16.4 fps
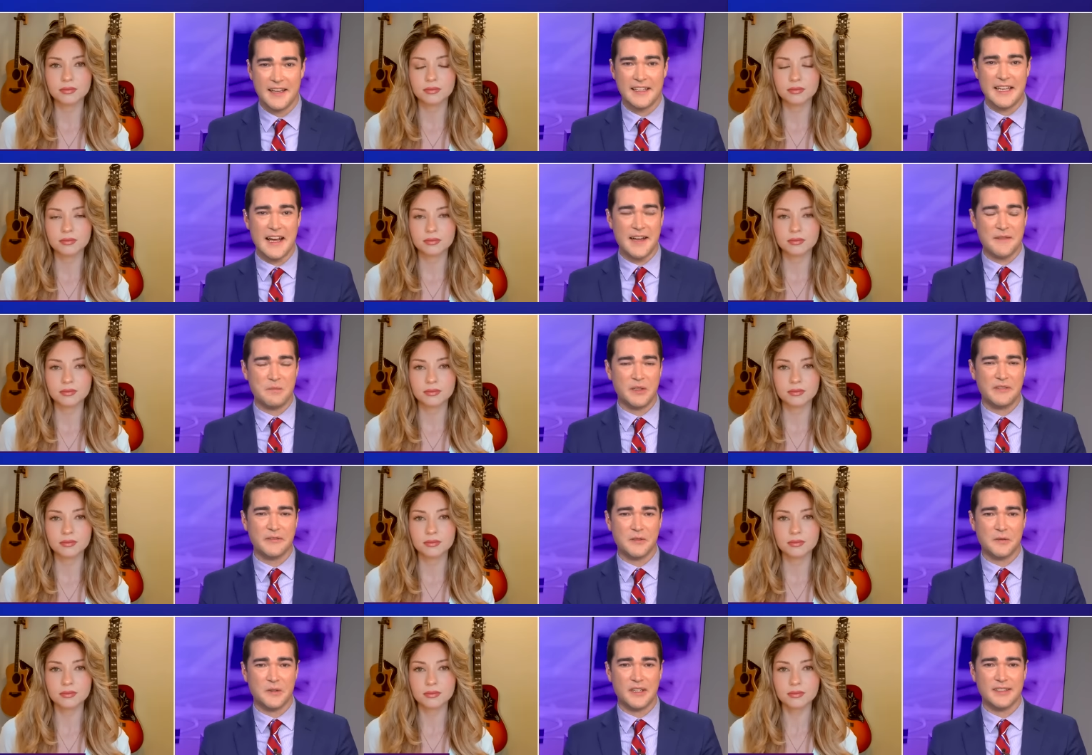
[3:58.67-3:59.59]
Speaker 1: Yeah, I believe
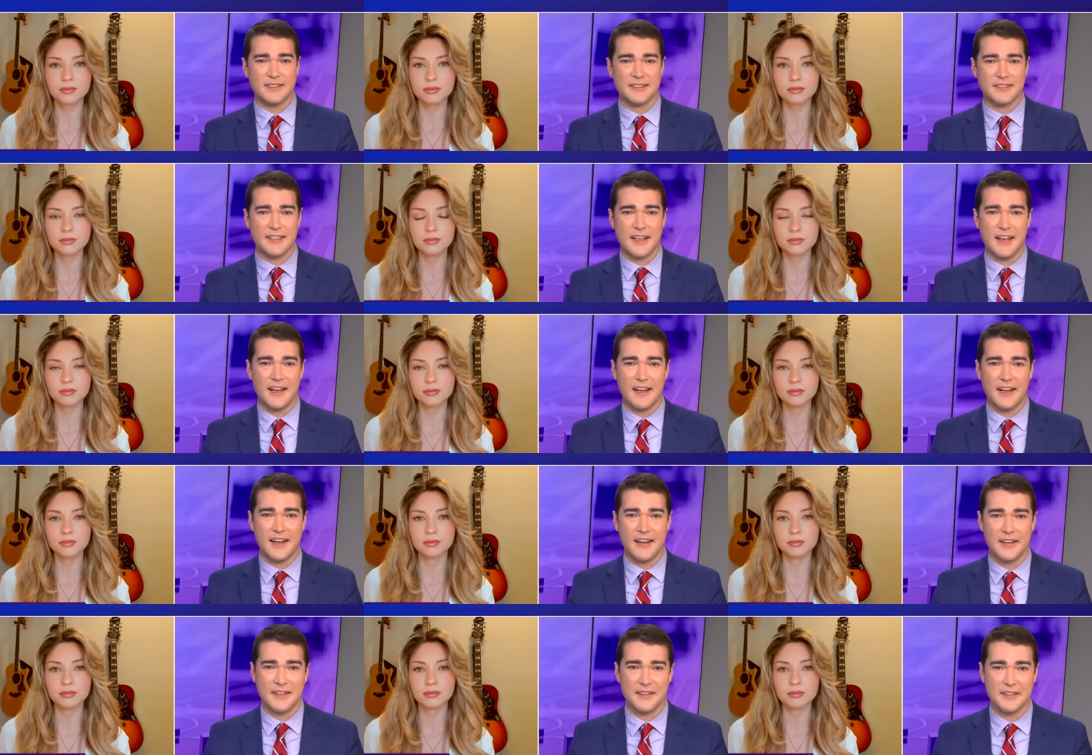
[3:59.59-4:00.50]
it was
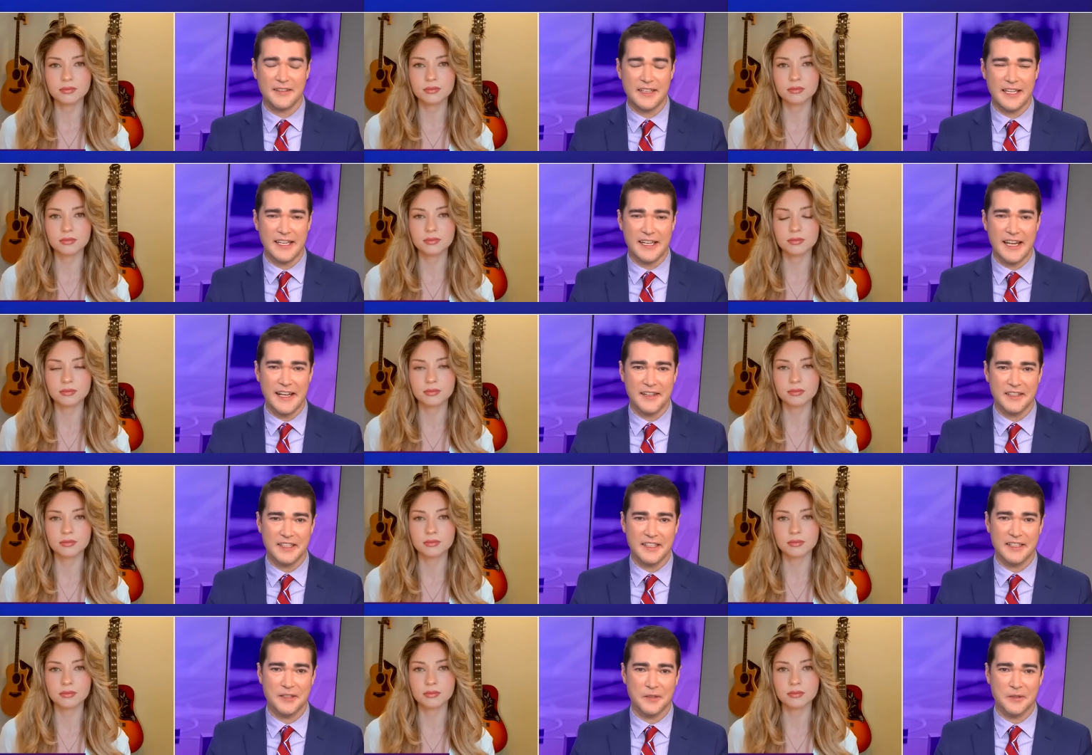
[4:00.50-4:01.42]
Nikki
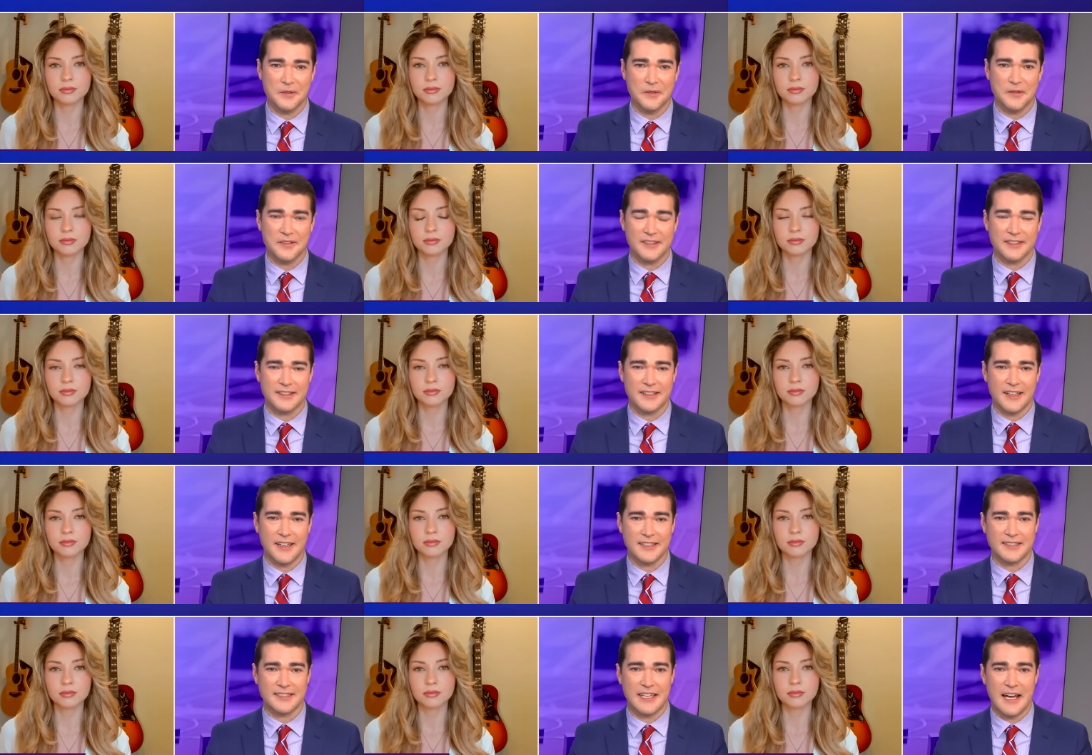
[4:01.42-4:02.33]
Haley who
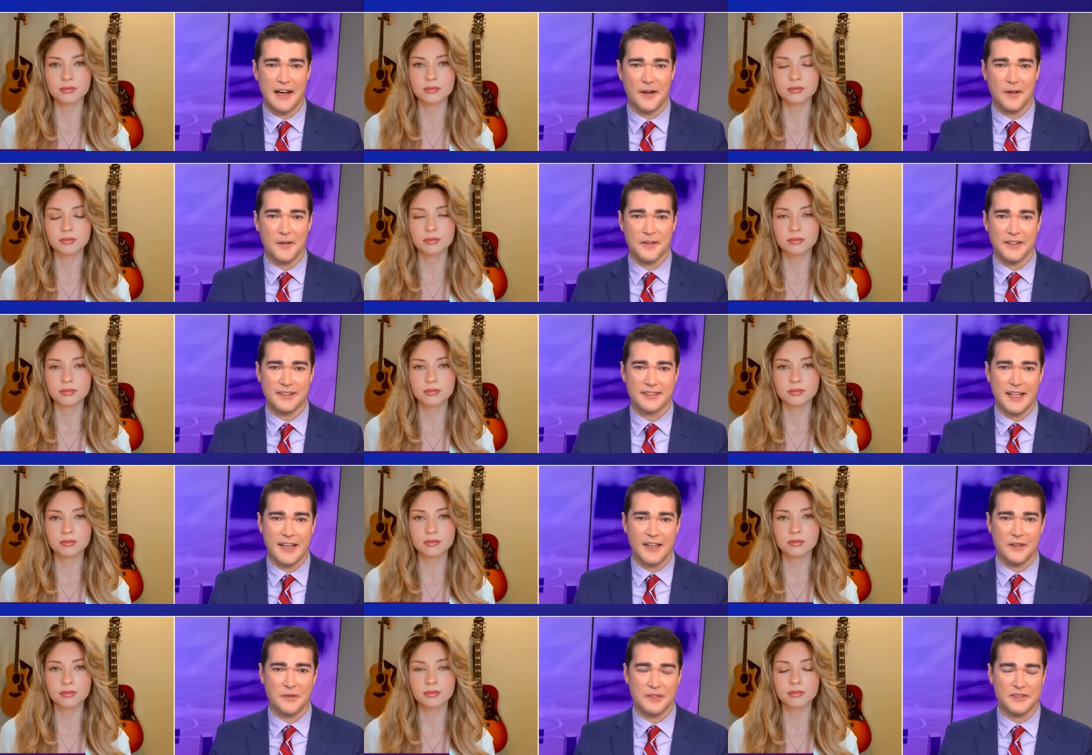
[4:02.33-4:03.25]
discussed how the
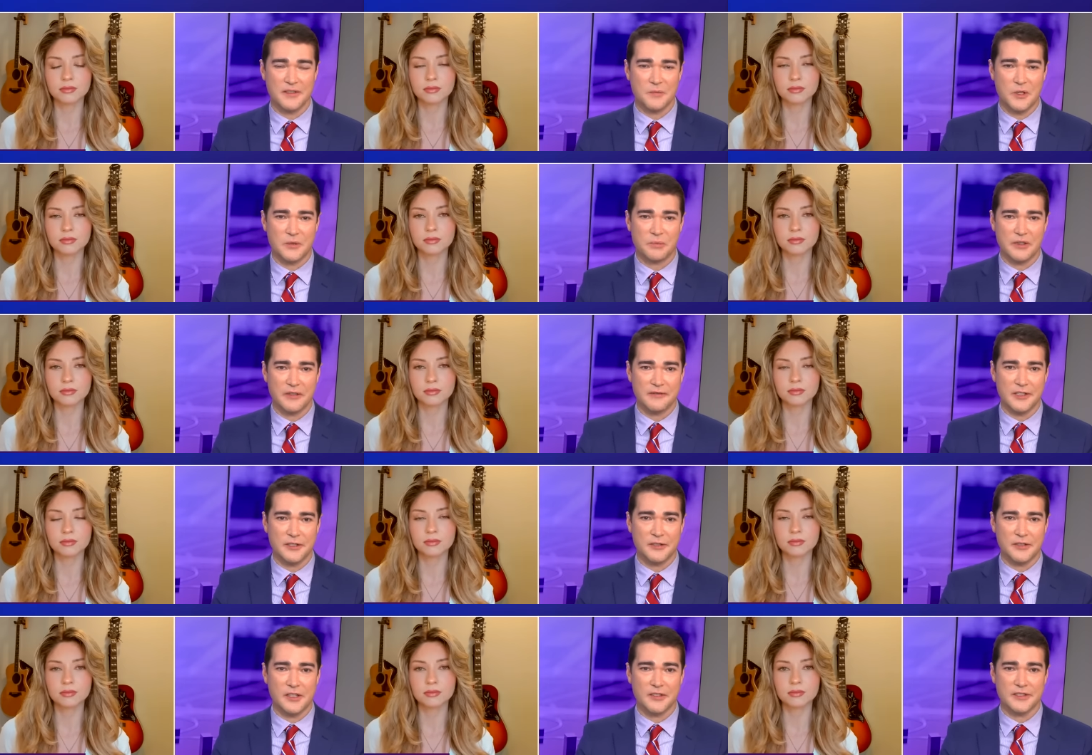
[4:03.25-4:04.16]
Senate was the most
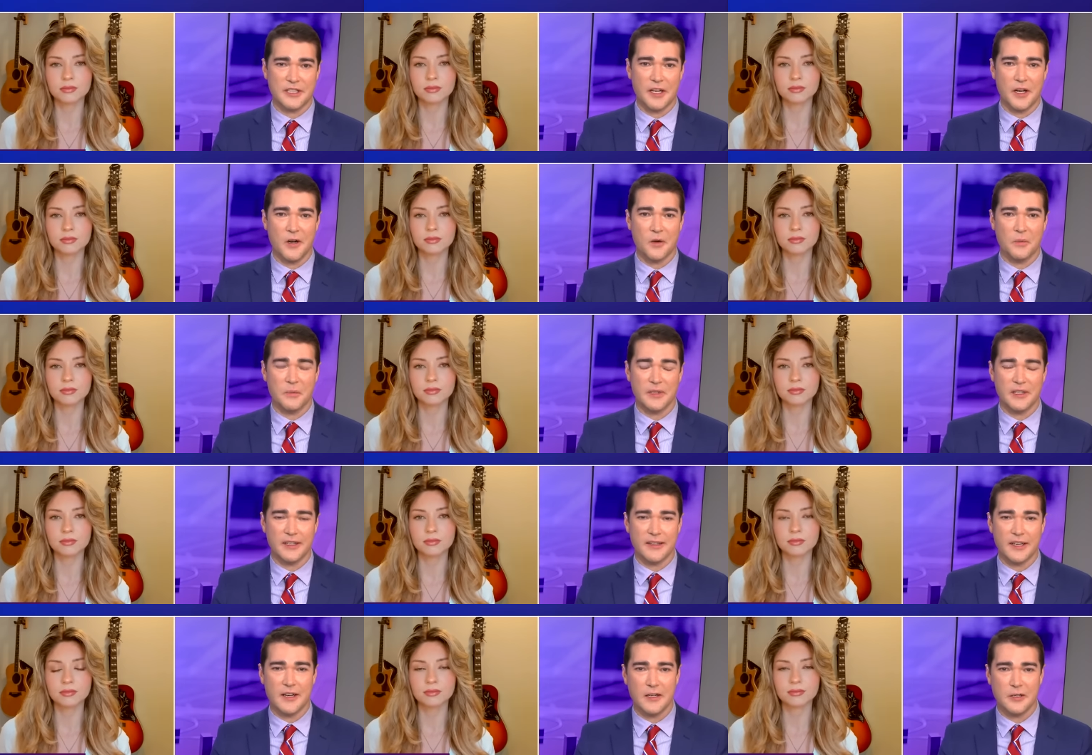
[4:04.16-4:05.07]
privileged nursing home in
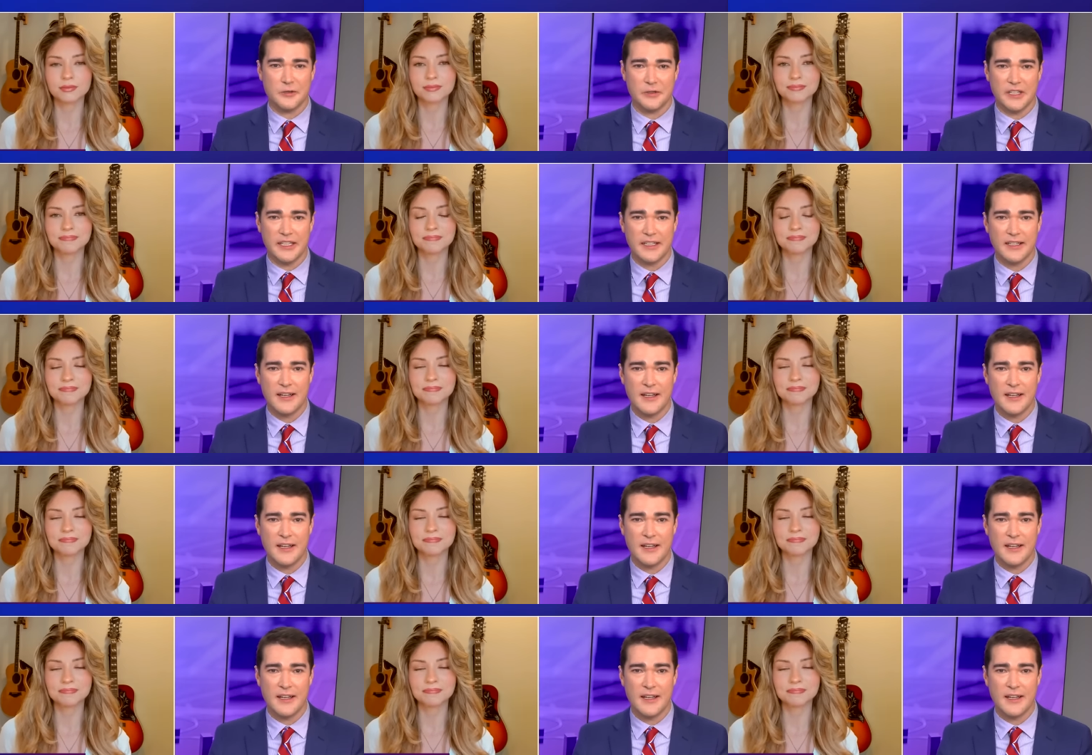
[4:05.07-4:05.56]
the country.